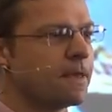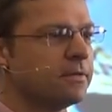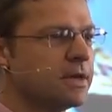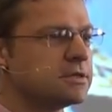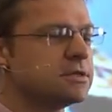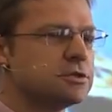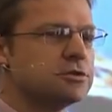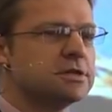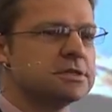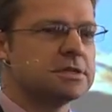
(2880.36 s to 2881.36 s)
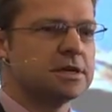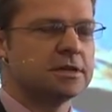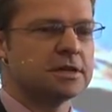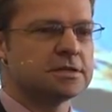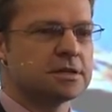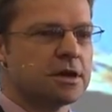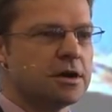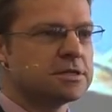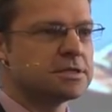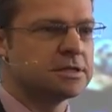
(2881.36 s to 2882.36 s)
That's the choice, and that's the
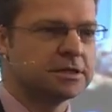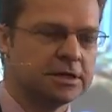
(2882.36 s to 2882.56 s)
answer